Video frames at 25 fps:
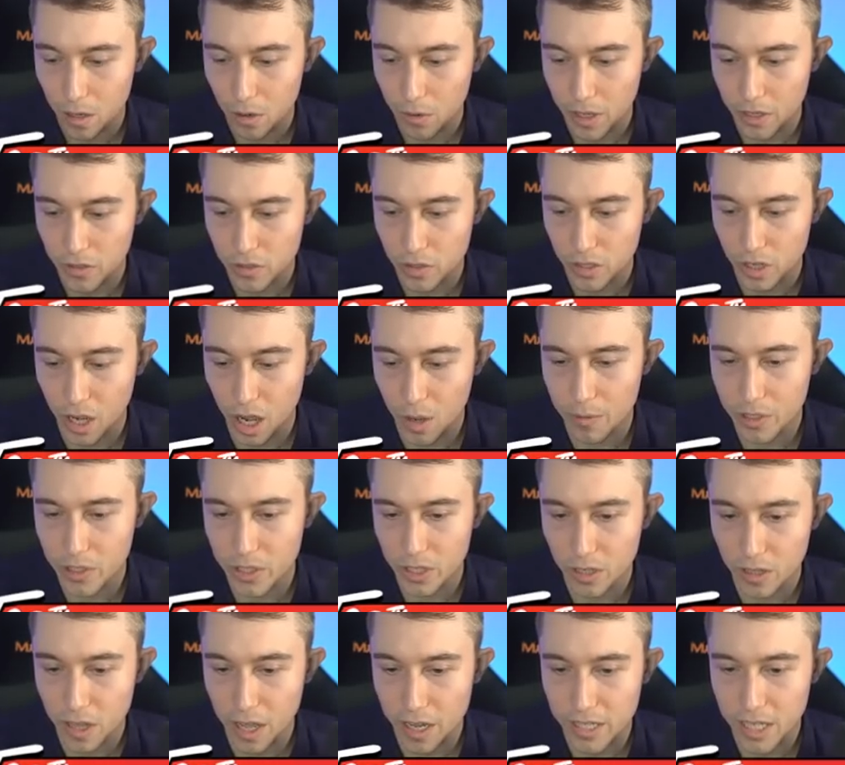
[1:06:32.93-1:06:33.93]
Okay, so the Goblins
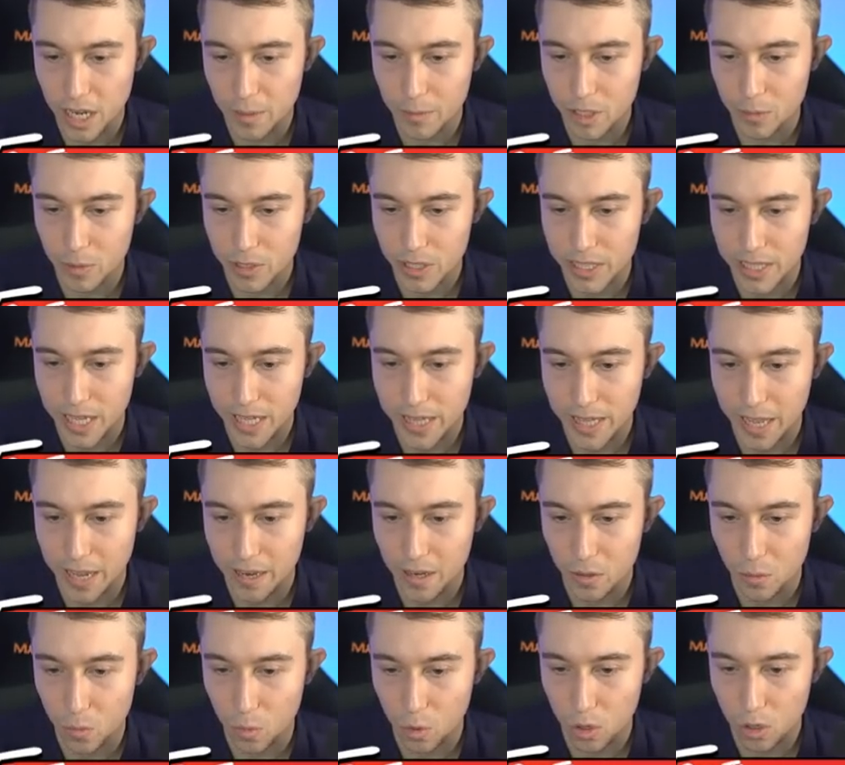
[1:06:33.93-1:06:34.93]
did a lot of damage, but it's not the
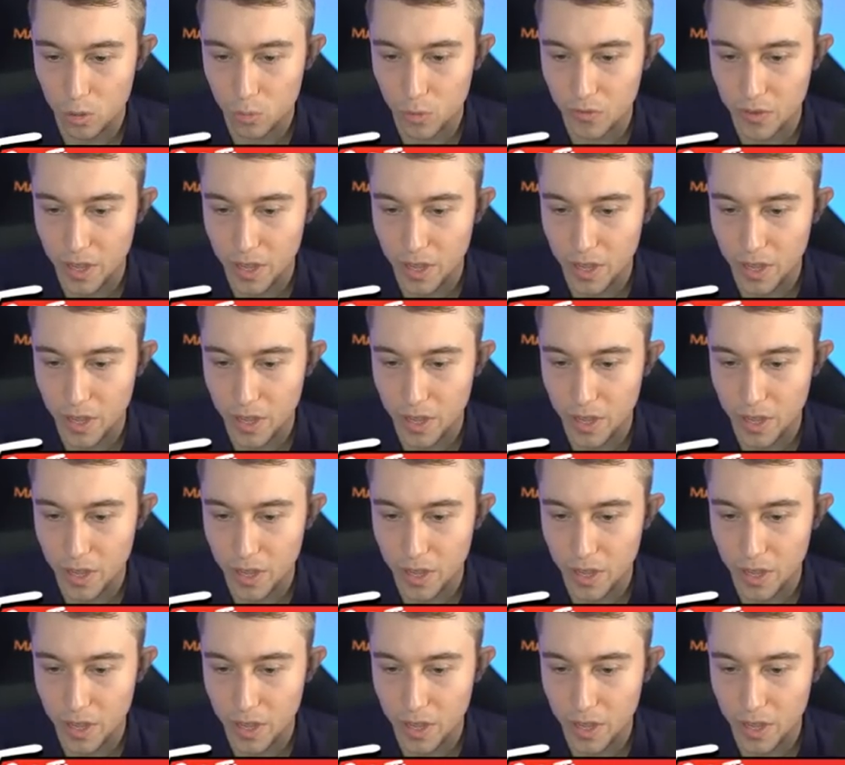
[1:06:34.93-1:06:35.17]
end of the world.